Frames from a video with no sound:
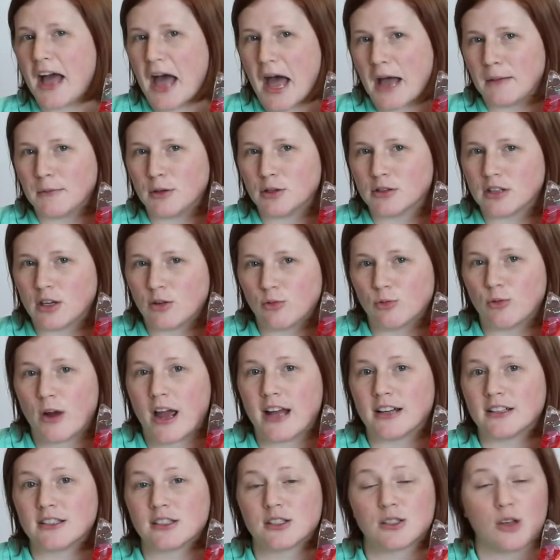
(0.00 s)
I'm using
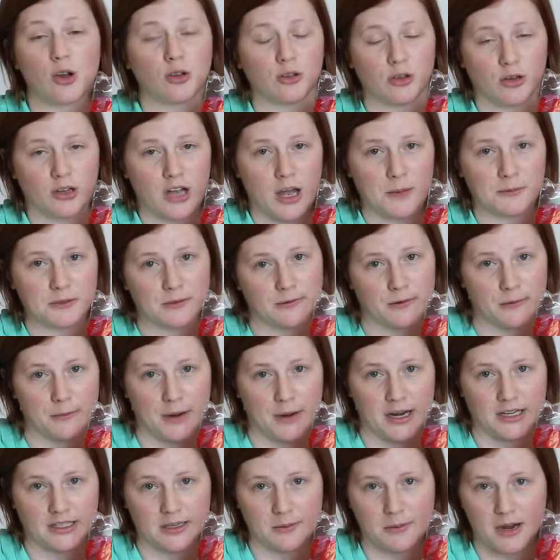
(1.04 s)
red solo cups for
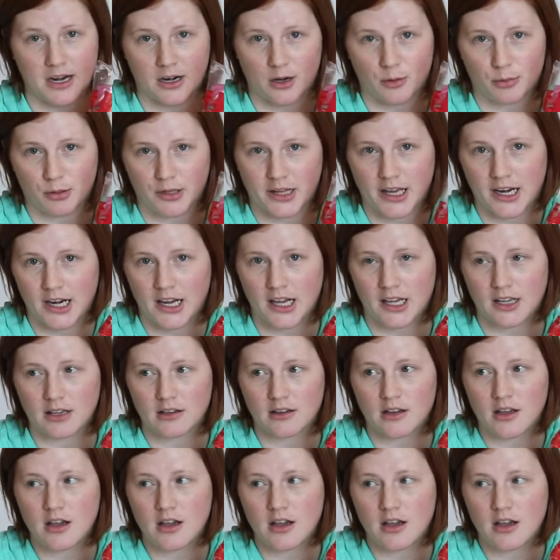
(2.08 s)
my tomato planting.